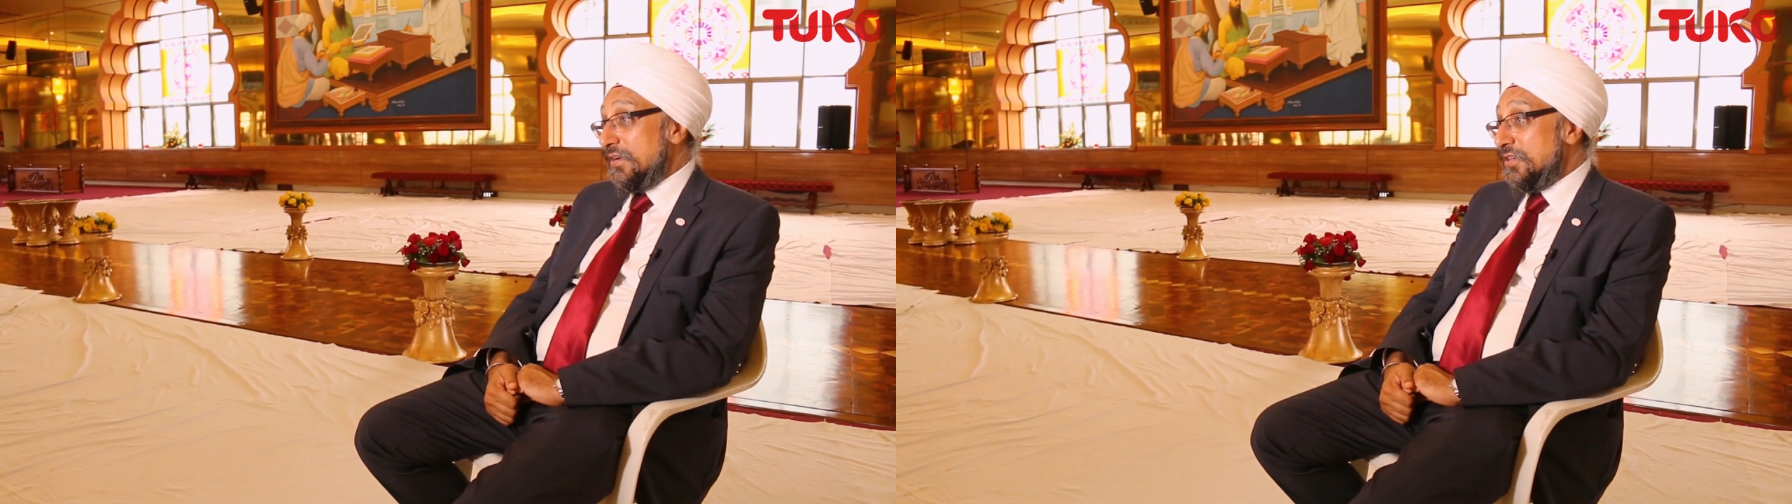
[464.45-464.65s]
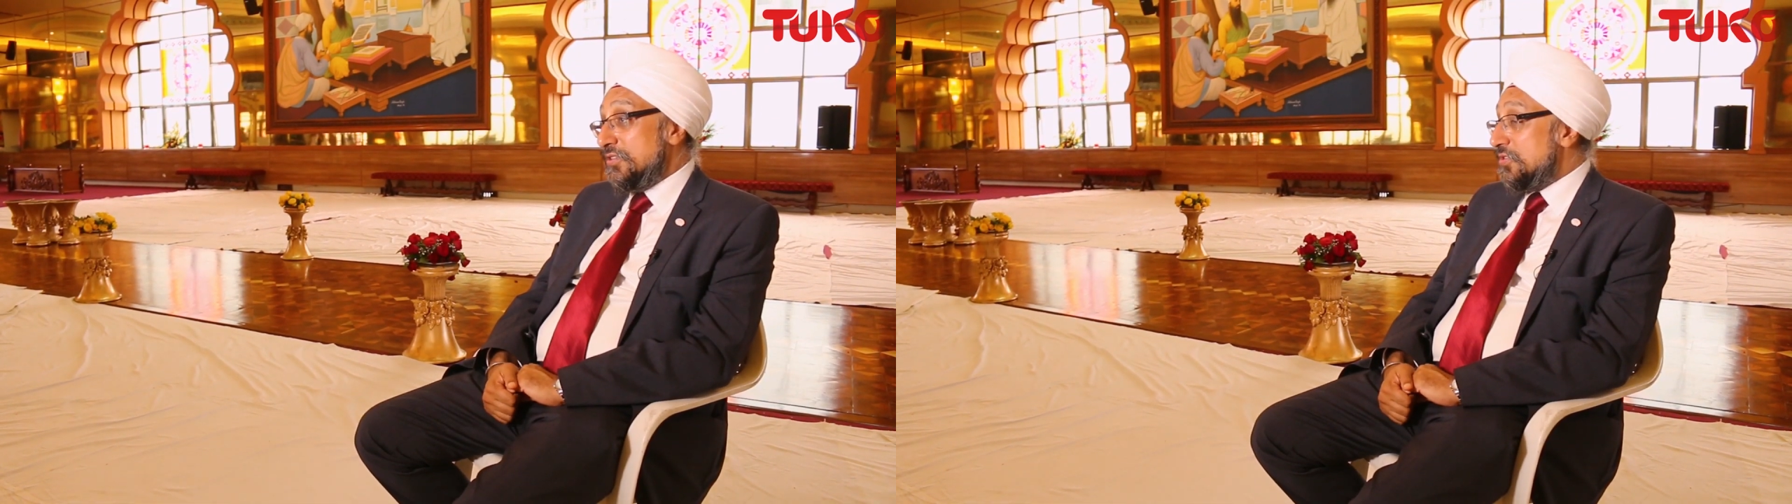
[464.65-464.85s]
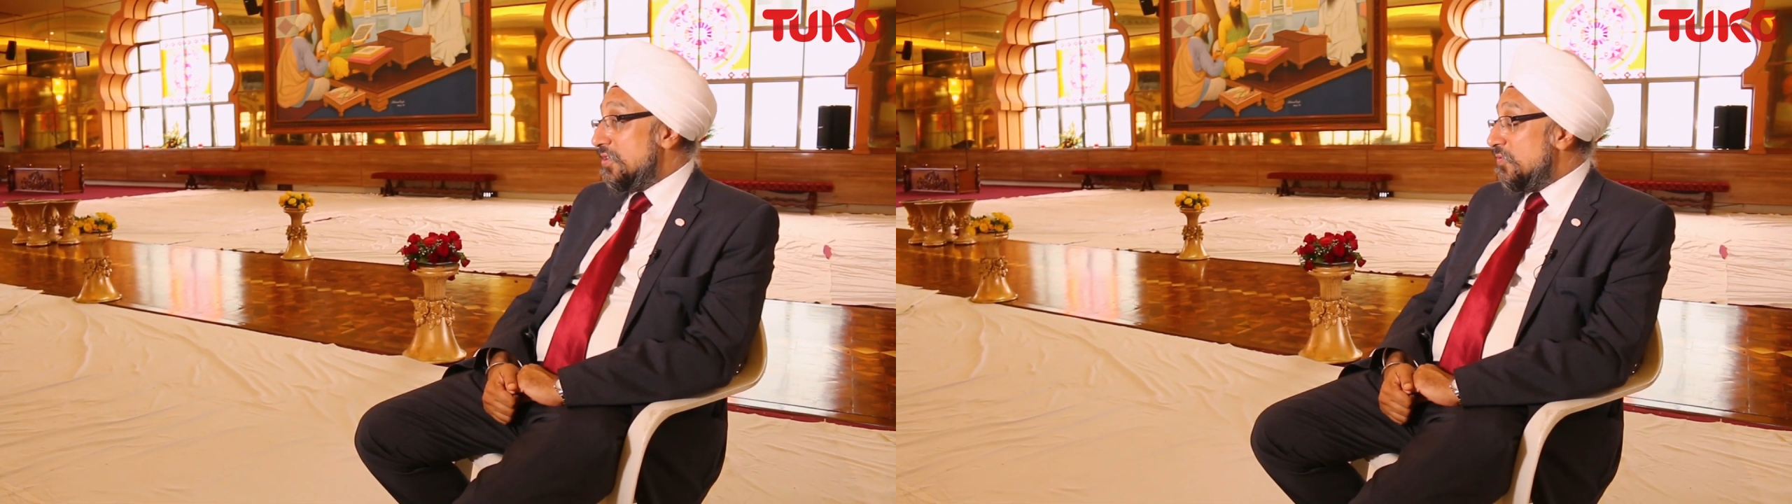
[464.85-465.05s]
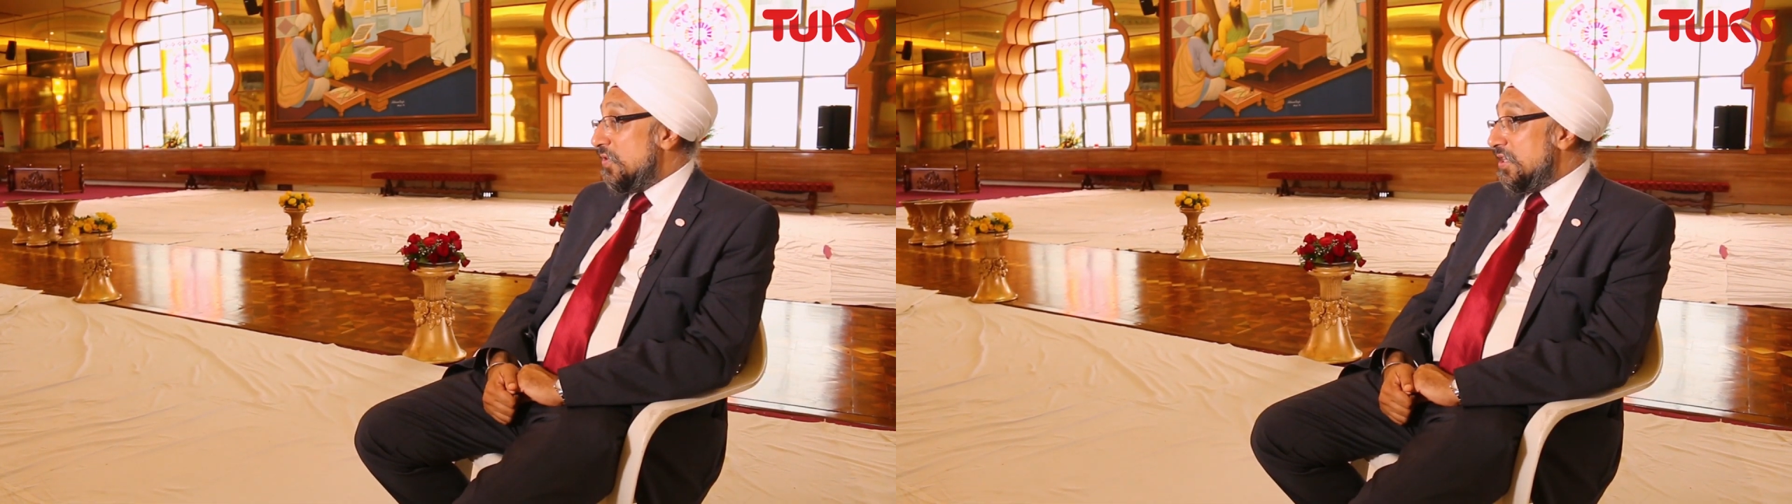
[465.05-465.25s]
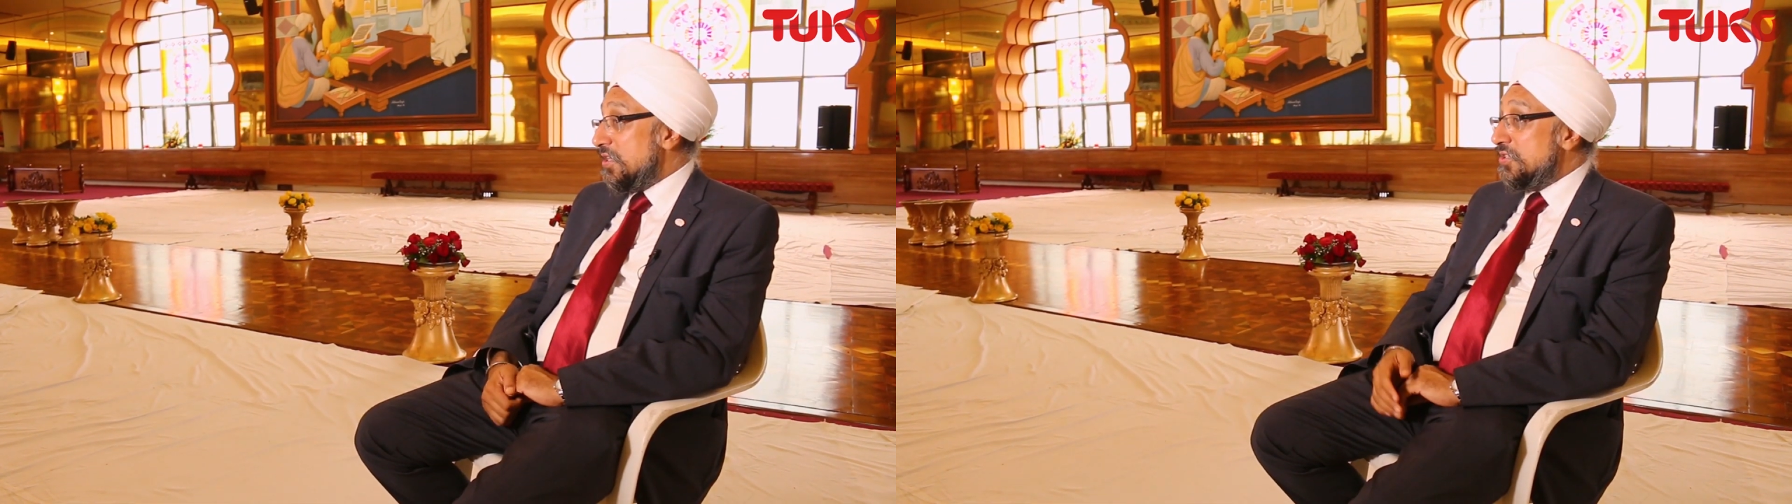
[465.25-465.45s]
it is
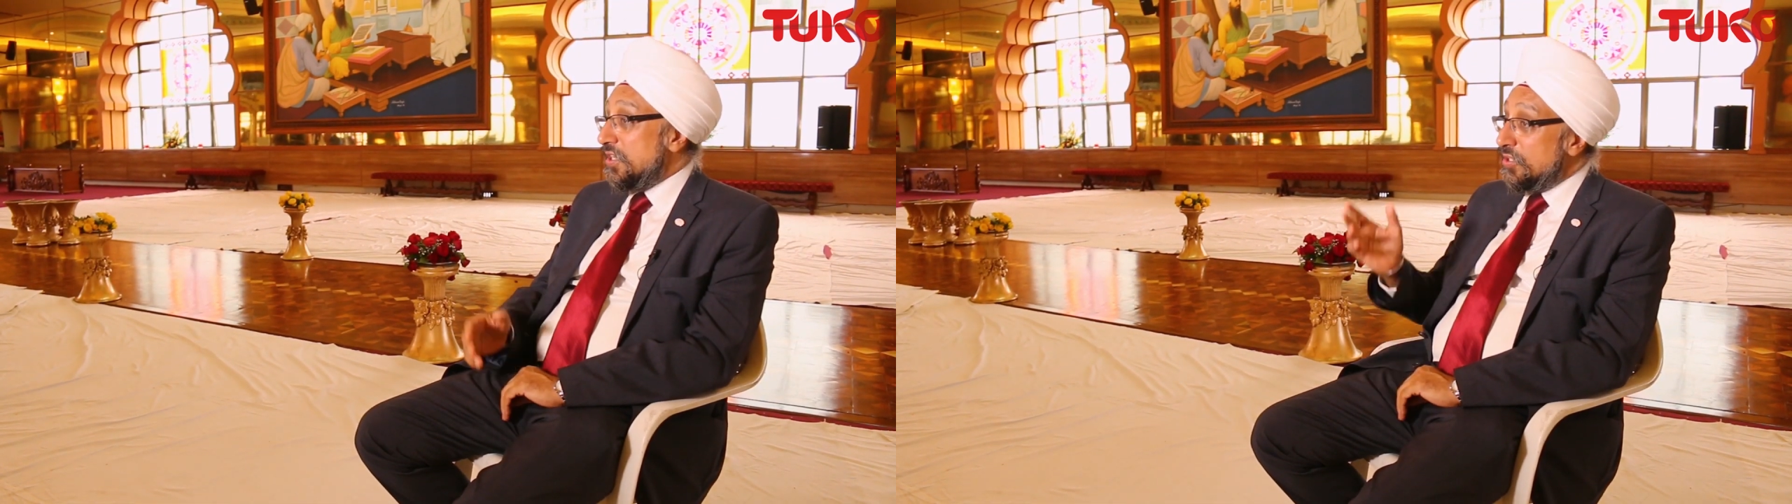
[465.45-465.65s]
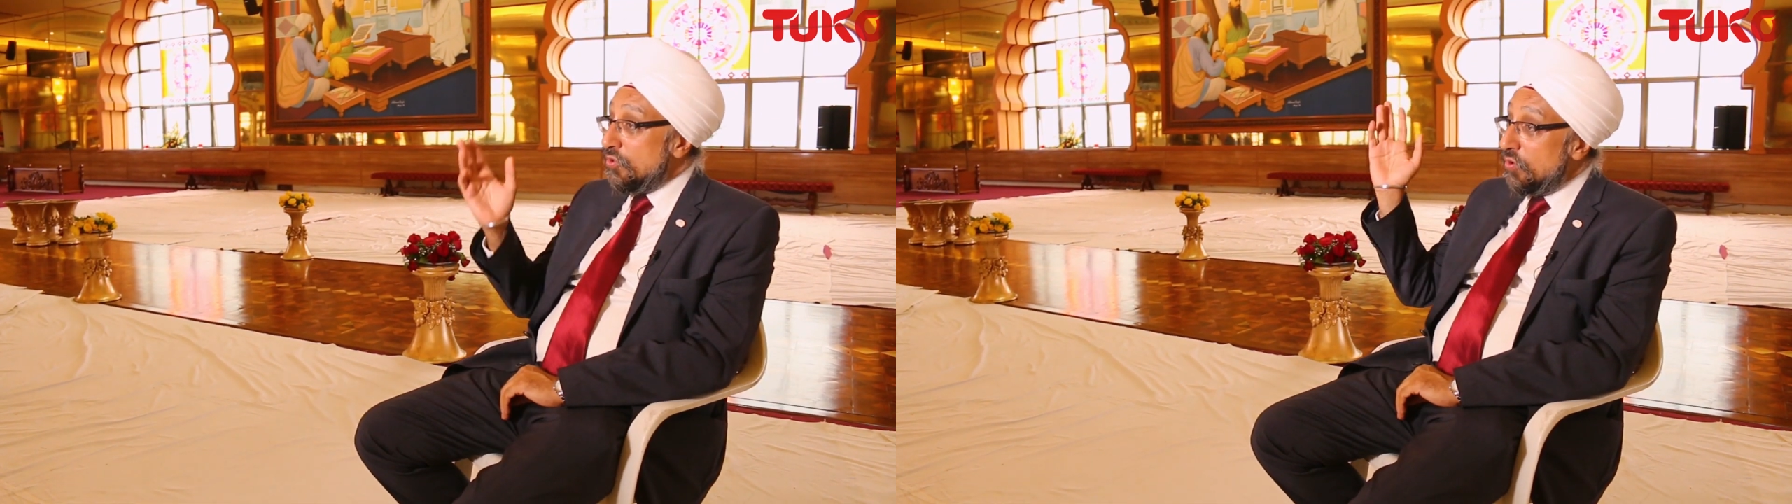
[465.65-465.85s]
witnessed at the